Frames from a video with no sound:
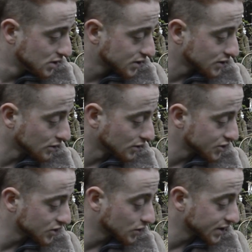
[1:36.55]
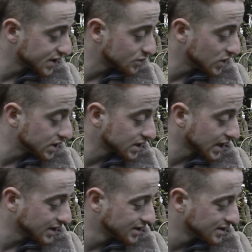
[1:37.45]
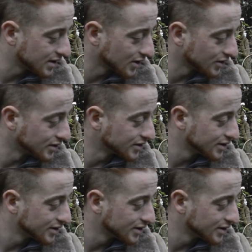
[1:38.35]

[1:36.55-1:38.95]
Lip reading: So I just wanted to speak to that and